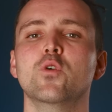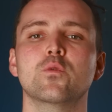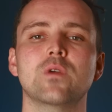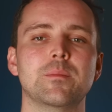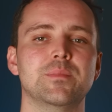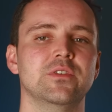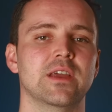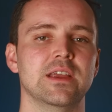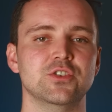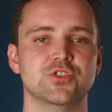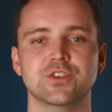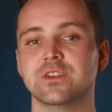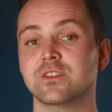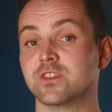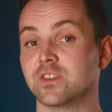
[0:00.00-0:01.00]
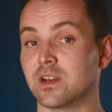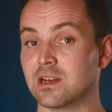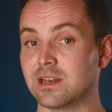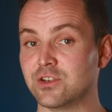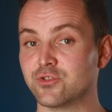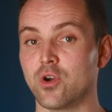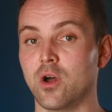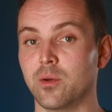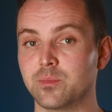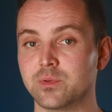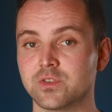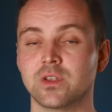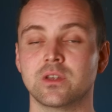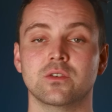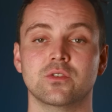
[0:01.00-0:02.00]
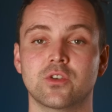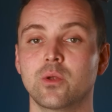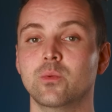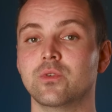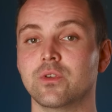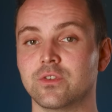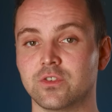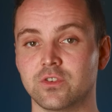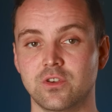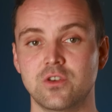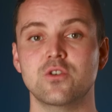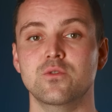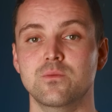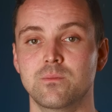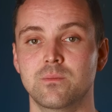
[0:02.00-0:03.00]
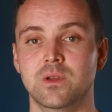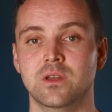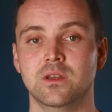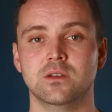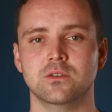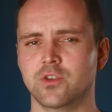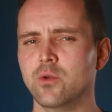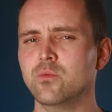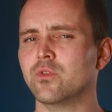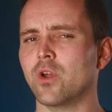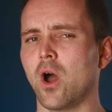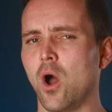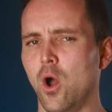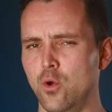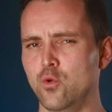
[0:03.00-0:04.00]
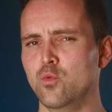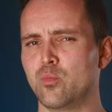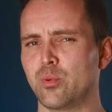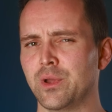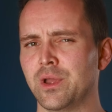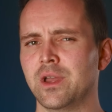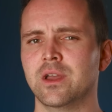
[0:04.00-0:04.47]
your reputation suddenly drops, don't assume, don't hope,